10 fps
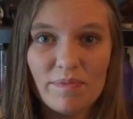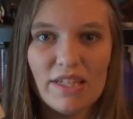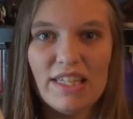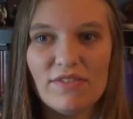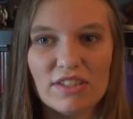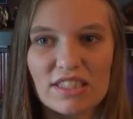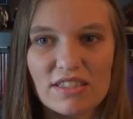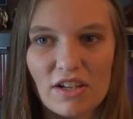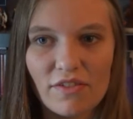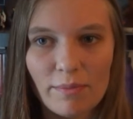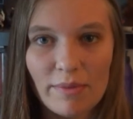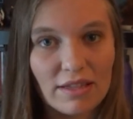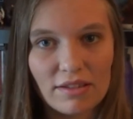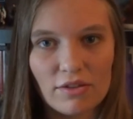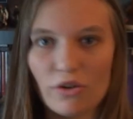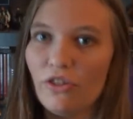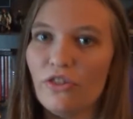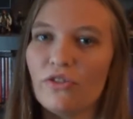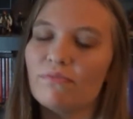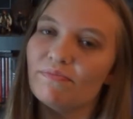the evilness of
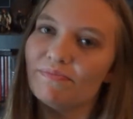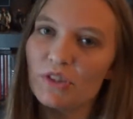Middle-earth,